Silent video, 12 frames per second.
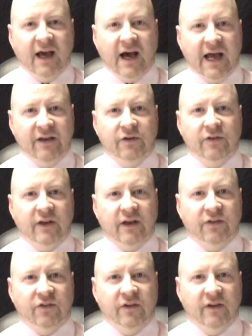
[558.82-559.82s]
I do
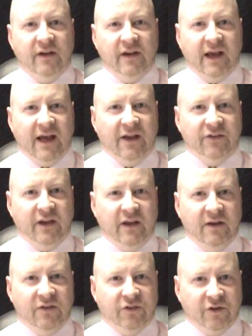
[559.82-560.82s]
this as
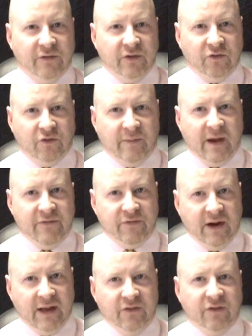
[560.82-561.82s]
a service for my
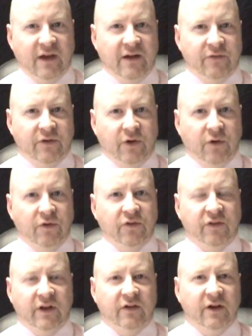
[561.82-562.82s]
friends and for
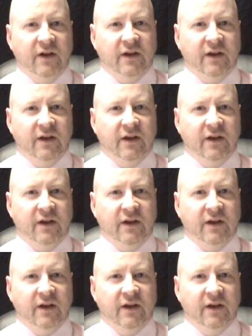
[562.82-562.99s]
those that